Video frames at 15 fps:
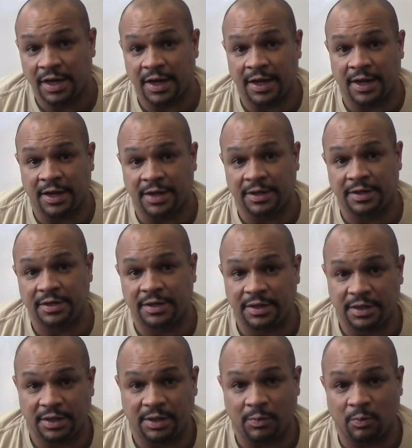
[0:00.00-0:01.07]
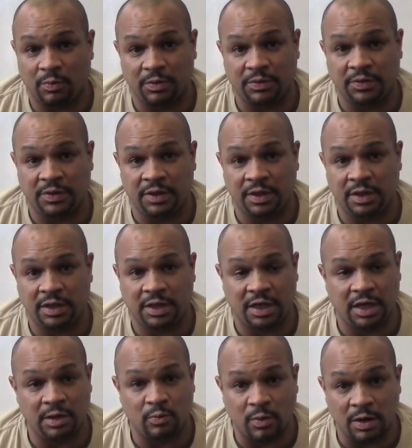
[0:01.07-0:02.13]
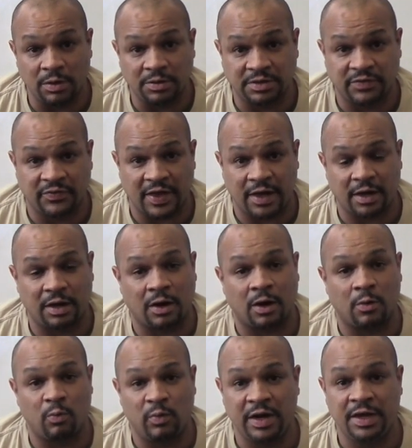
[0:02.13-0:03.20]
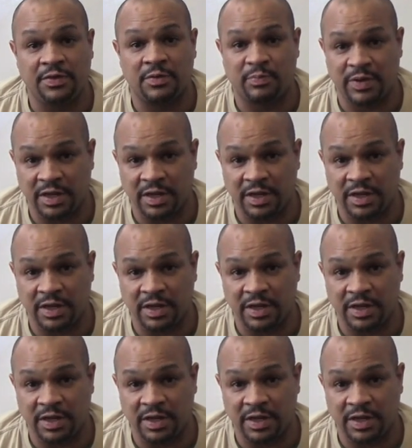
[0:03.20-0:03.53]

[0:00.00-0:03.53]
And the key words of that are "we the